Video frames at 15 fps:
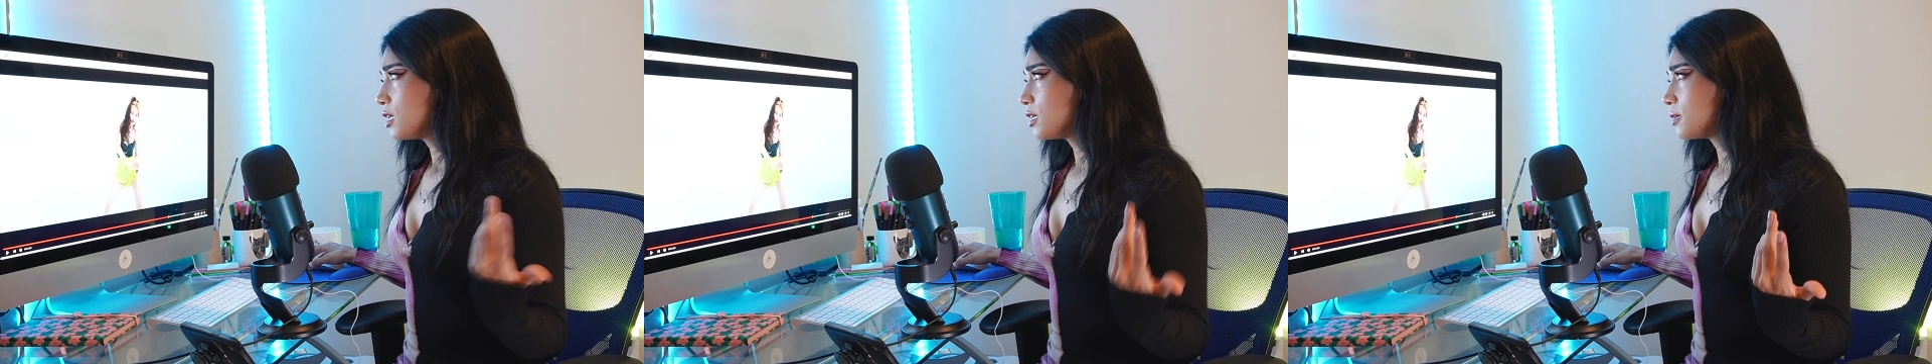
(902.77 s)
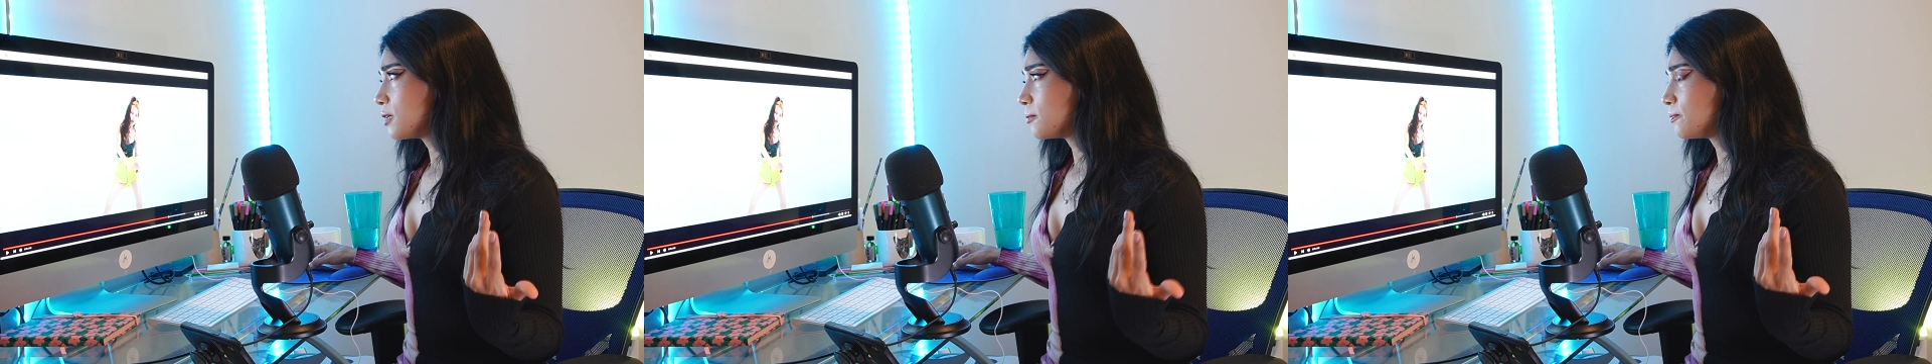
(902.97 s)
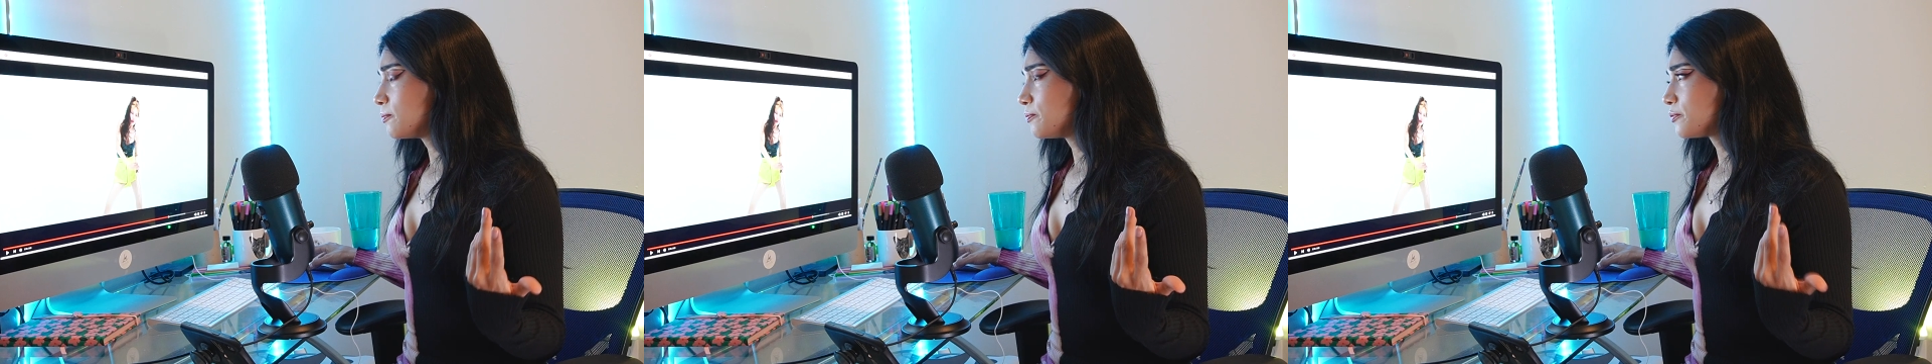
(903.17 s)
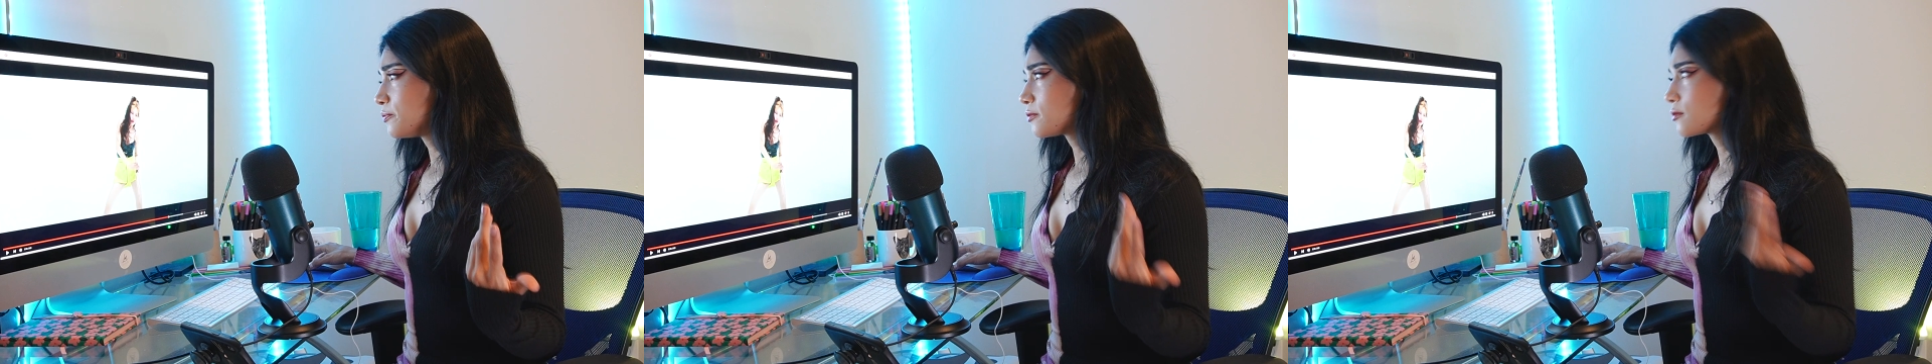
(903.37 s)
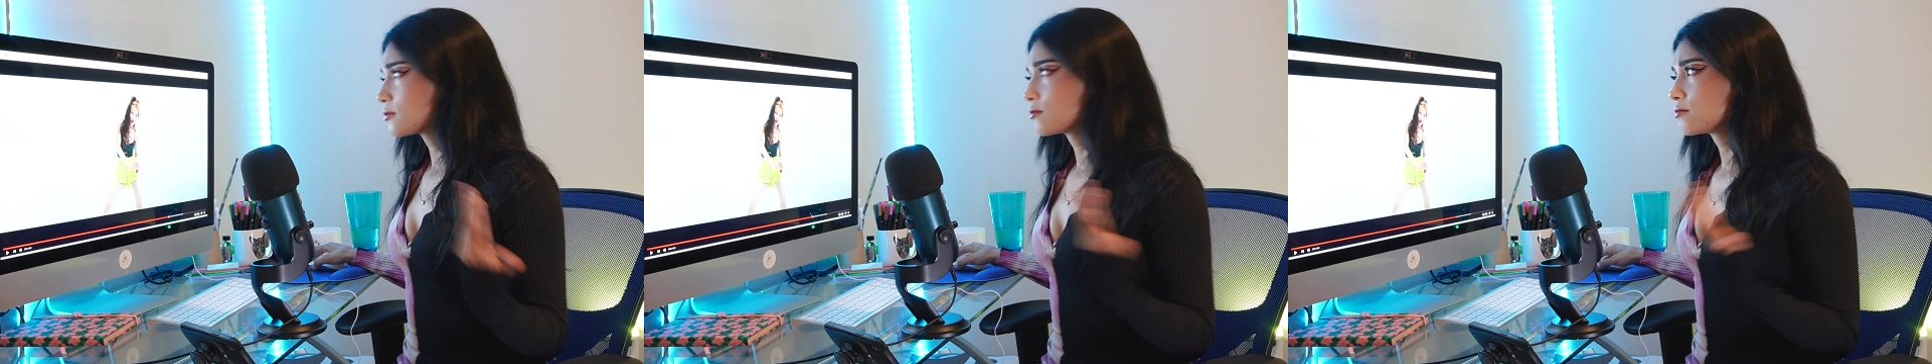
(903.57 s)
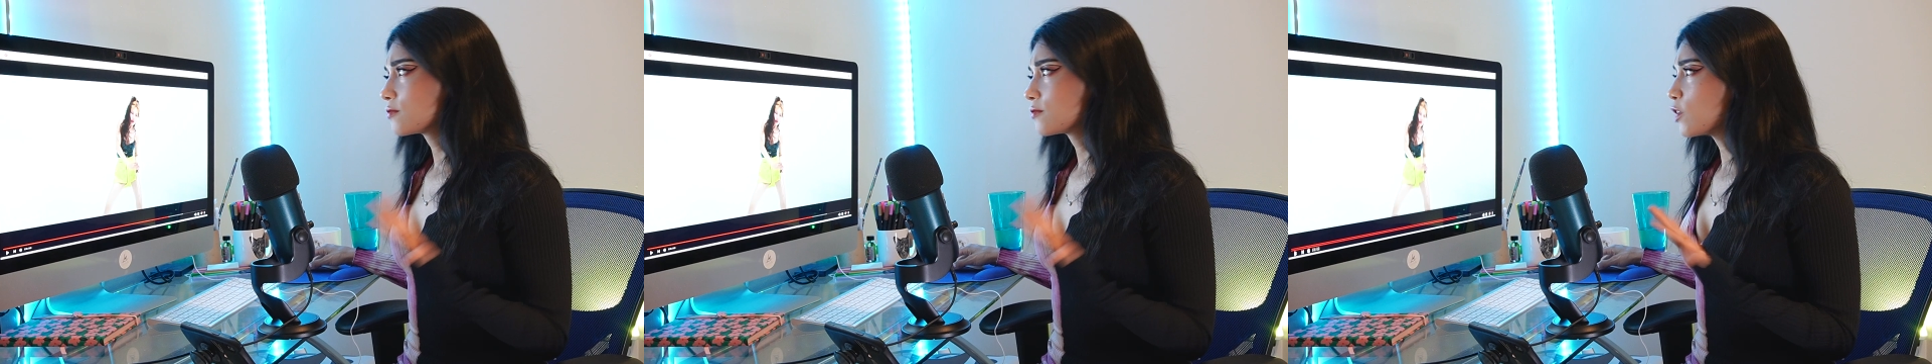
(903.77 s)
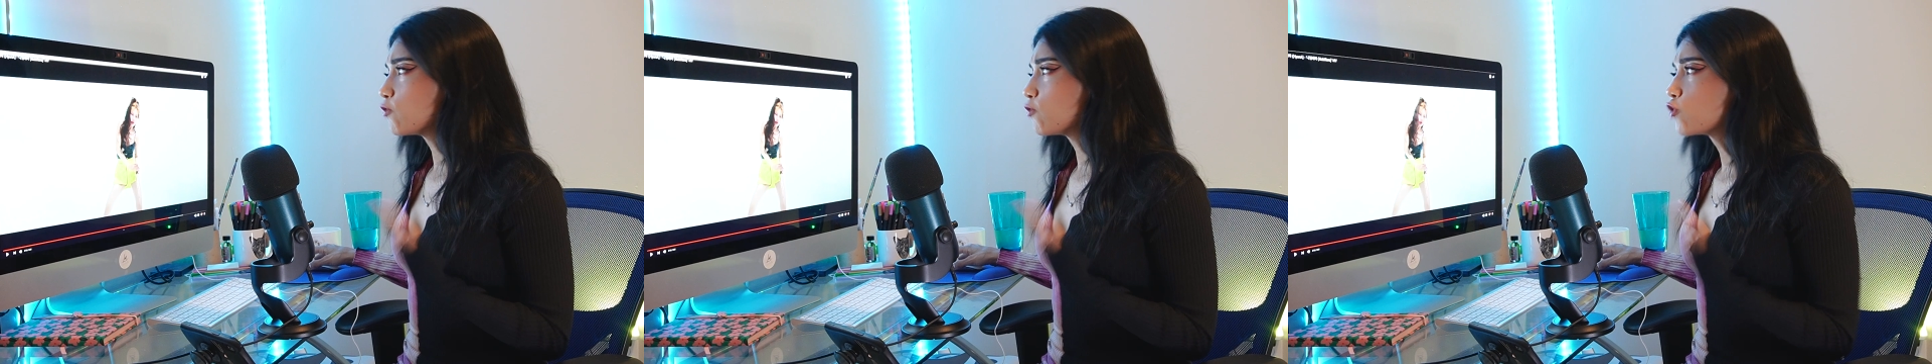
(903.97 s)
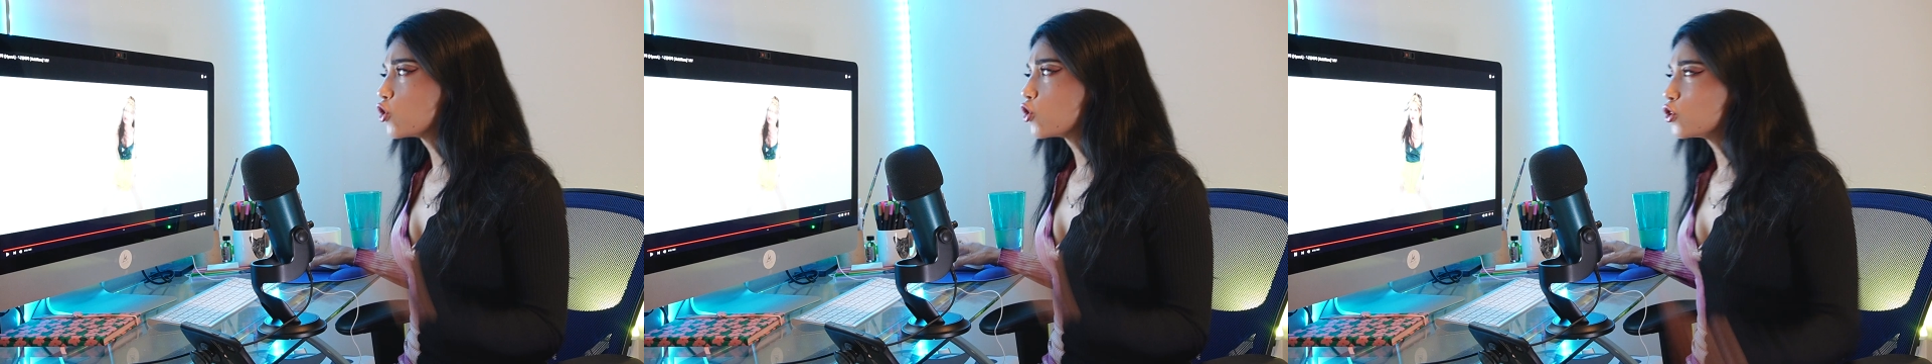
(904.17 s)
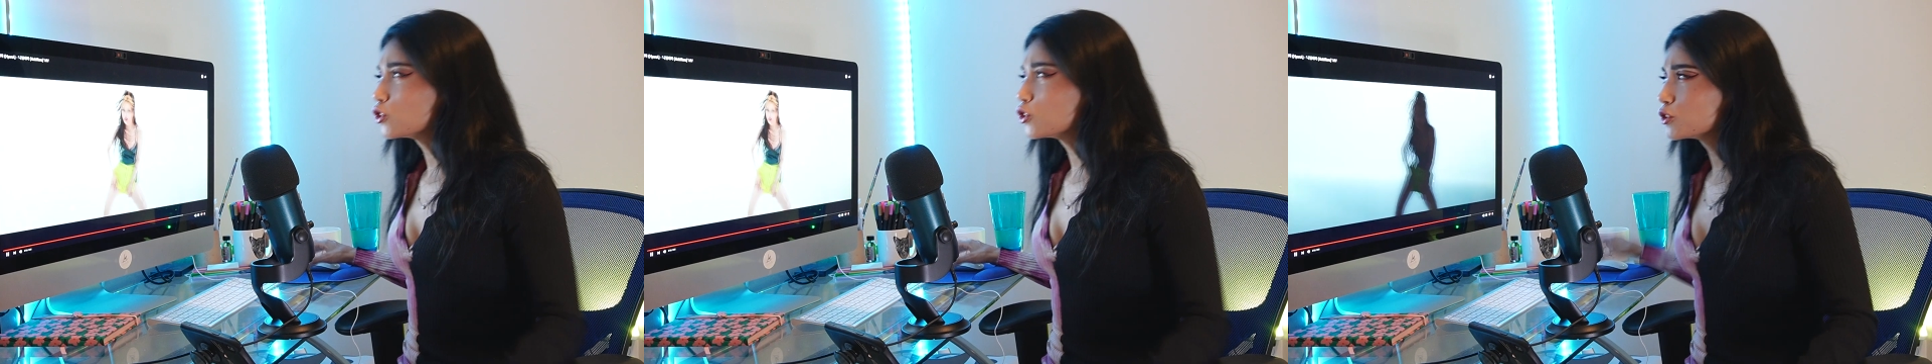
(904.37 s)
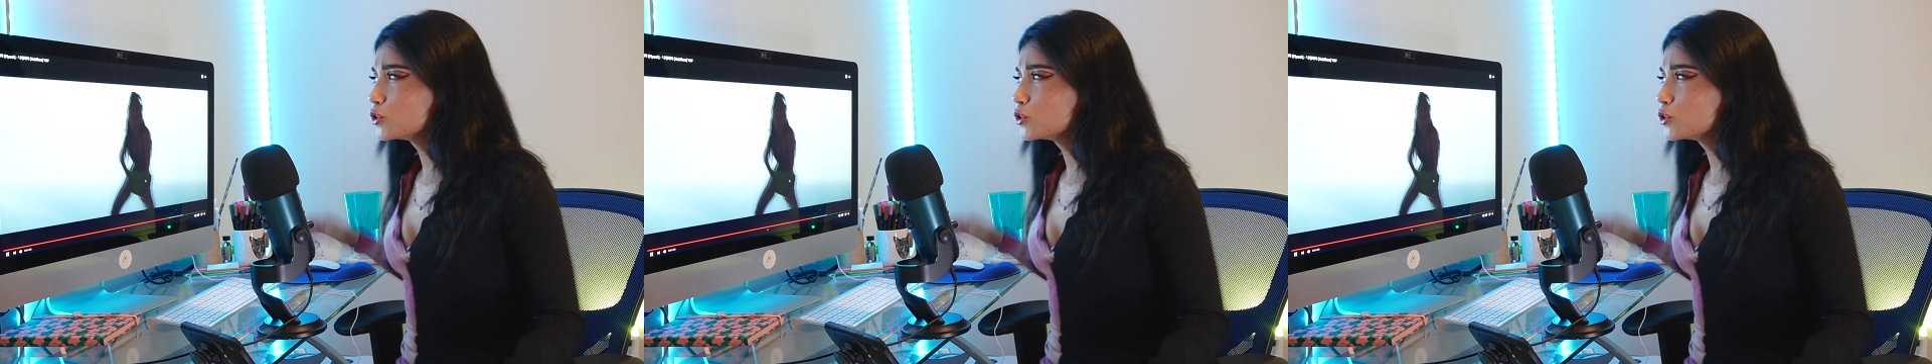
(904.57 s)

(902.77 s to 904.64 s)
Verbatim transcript: Um, of course,